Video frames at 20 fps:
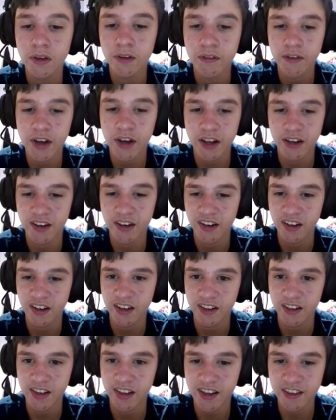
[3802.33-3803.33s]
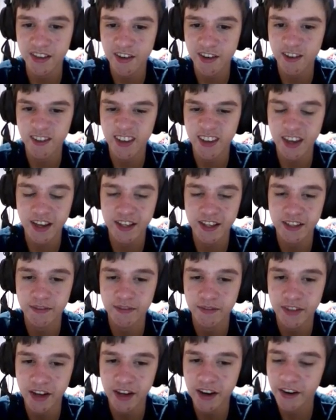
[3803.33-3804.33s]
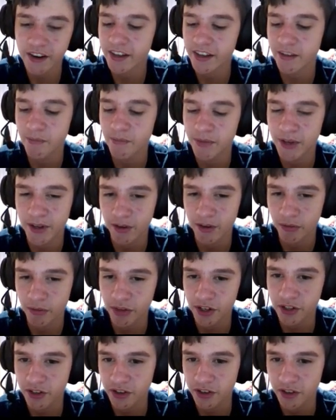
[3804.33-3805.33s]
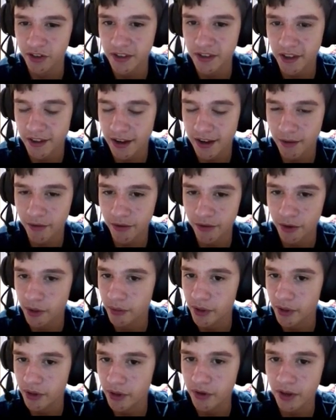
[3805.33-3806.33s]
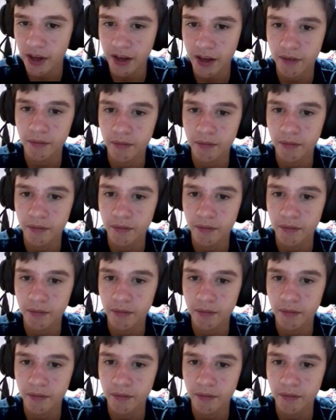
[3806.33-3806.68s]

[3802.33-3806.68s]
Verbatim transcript: Right, let's go kick some turtling butt. I'm pretty sure you said that before, but okay.